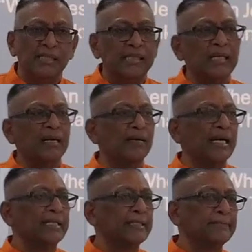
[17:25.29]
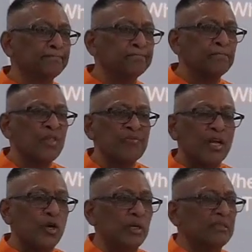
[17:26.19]
He said, all right,
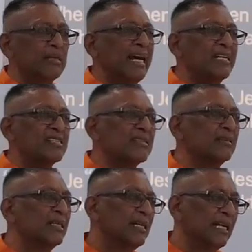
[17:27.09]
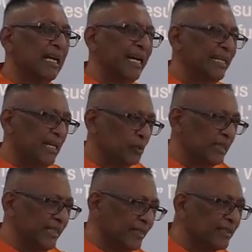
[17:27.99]
go and cast a line out
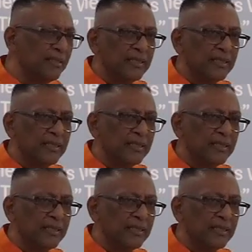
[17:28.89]
there,